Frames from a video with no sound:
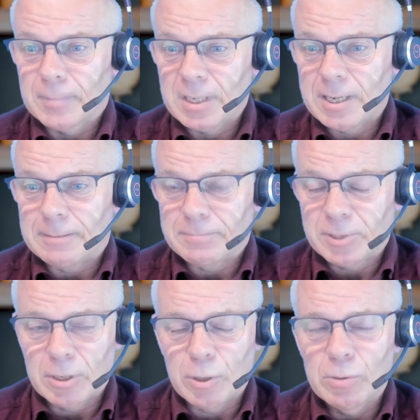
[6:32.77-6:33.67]
Yeah.
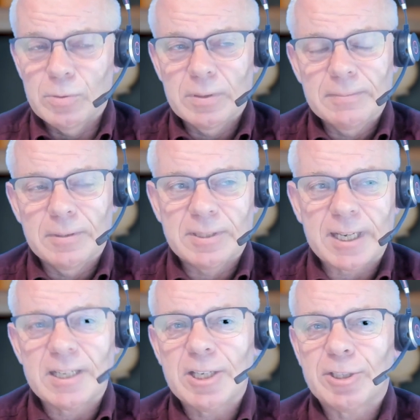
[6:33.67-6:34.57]
So
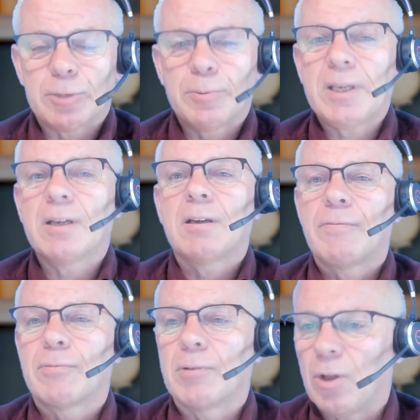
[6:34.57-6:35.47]
technicians, we can
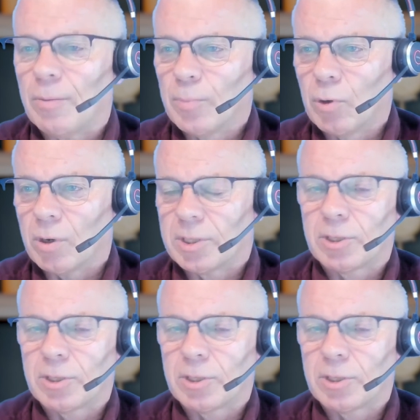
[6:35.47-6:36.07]
cover a lot more.